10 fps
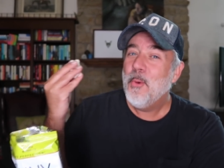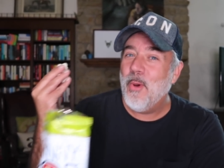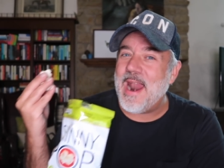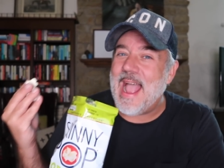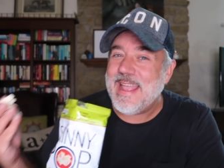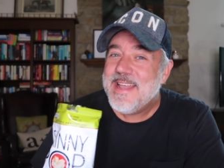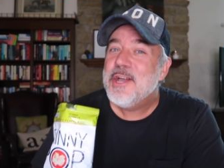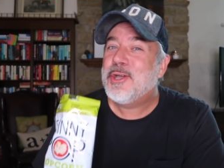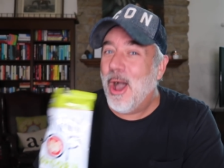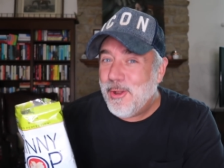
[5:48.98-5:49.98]
would I
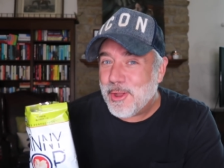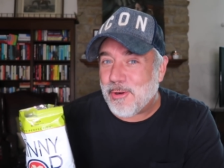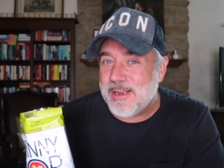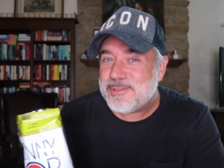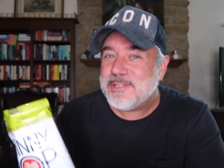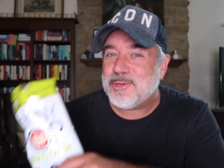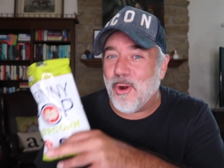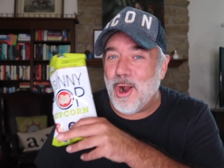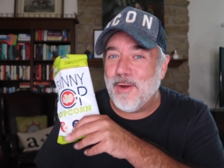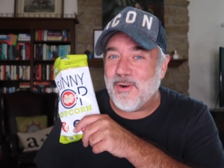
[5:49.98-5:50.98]
go to the grocery
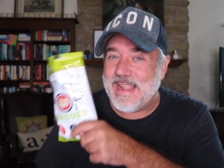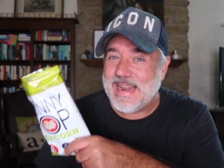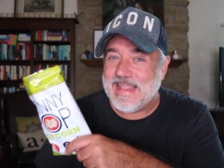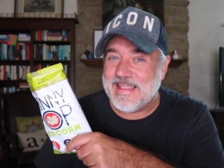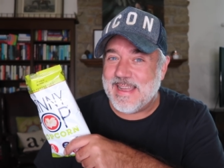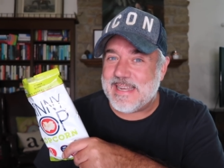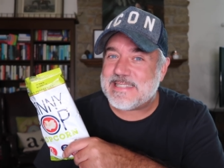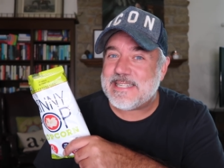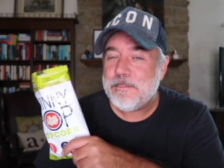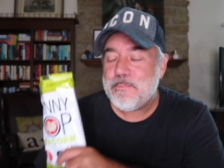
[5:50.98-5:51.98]
store over eating this?